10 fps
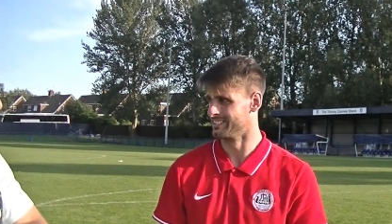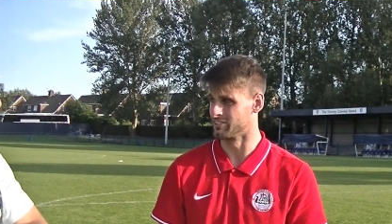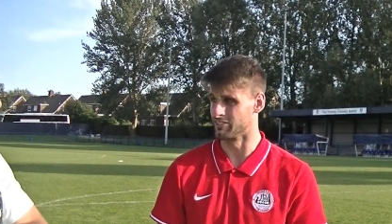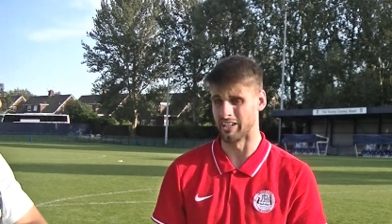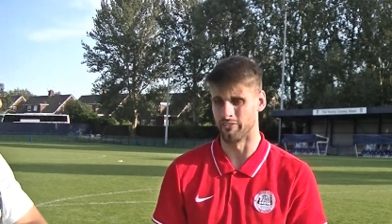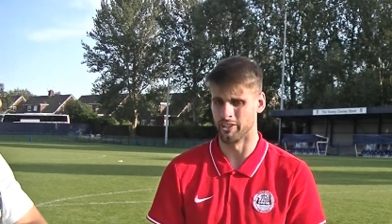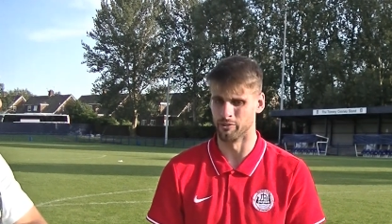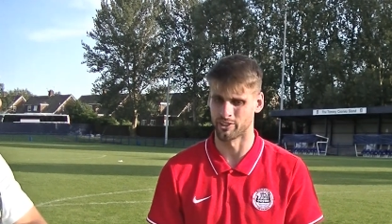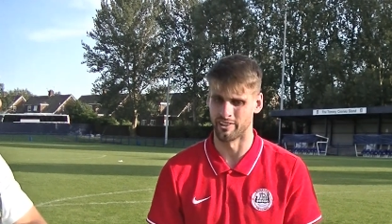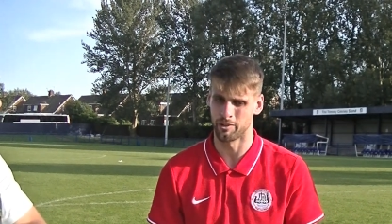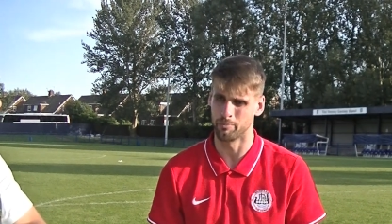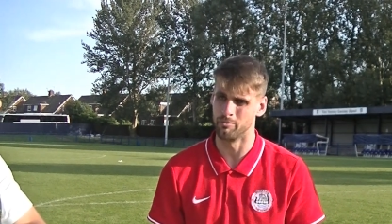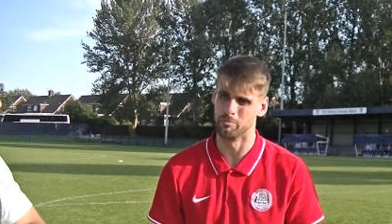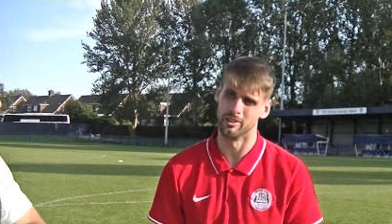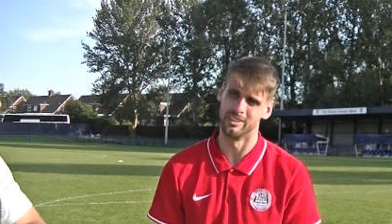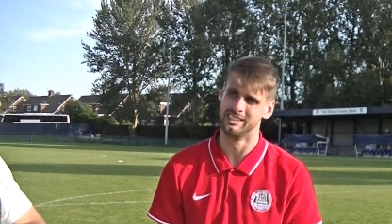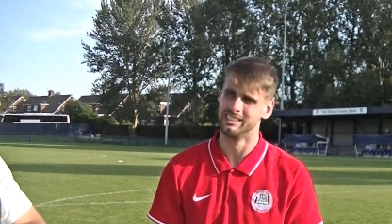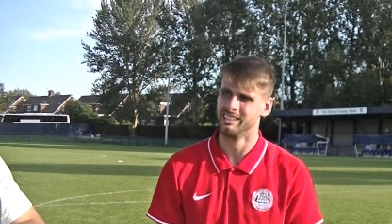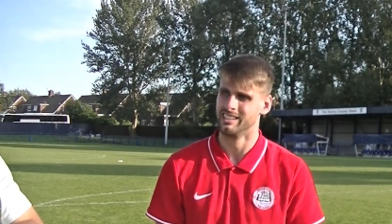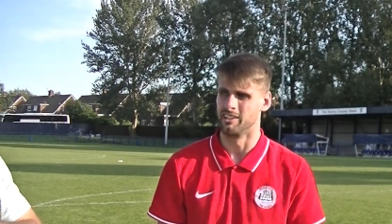You never know what's going to happen, but
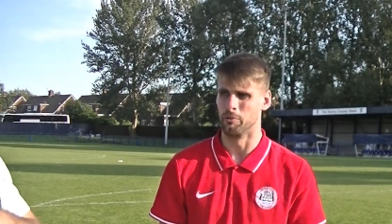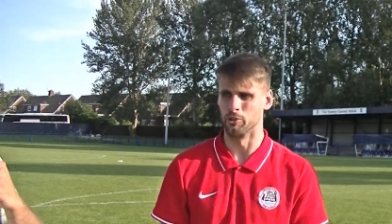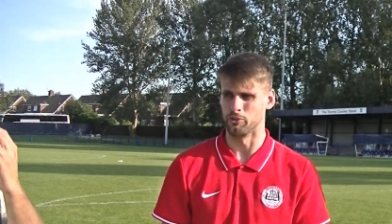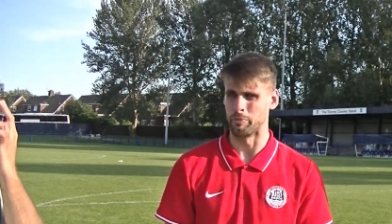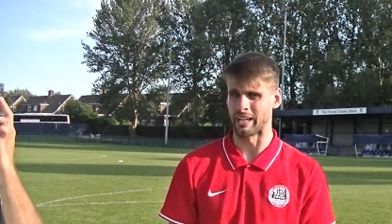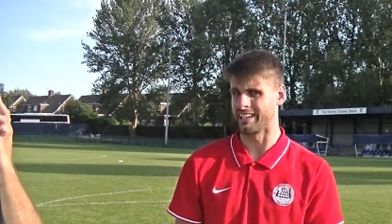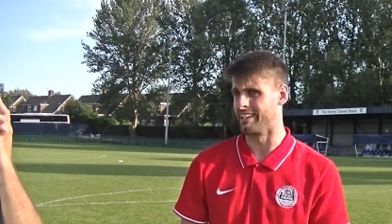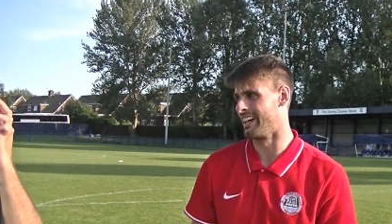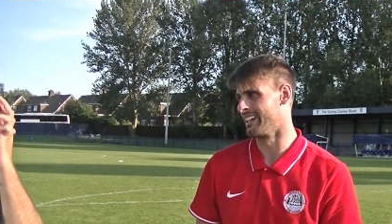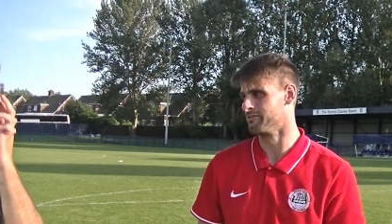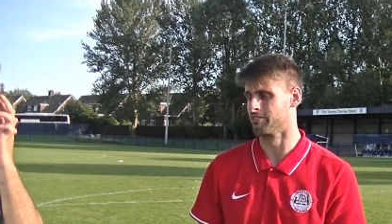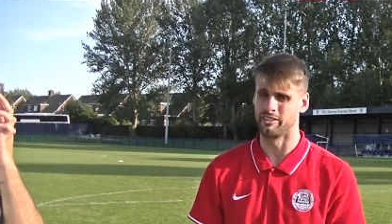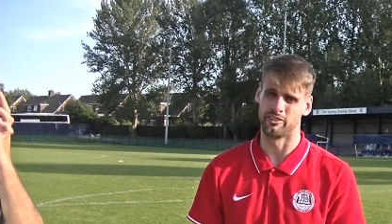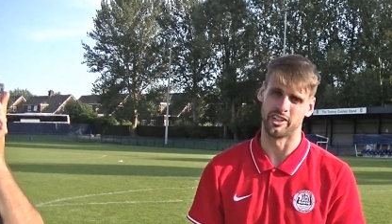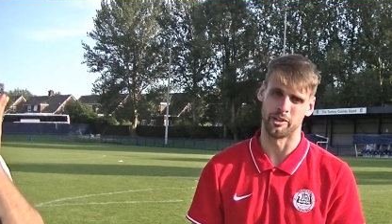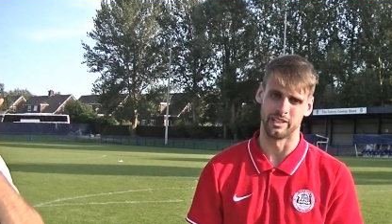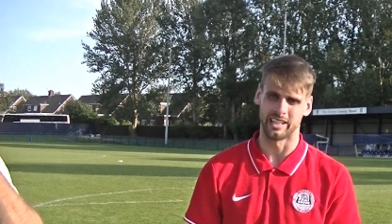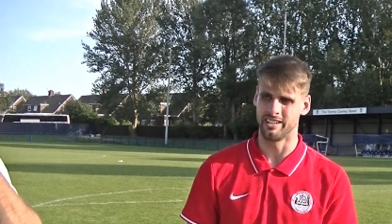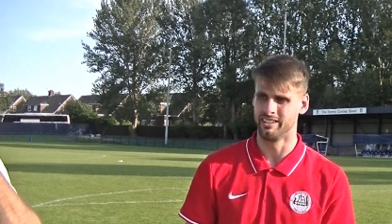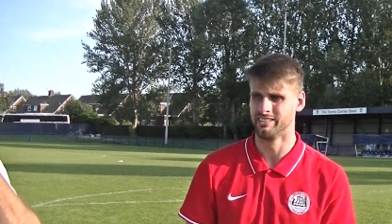you know, put us back in the hat, ready to go again.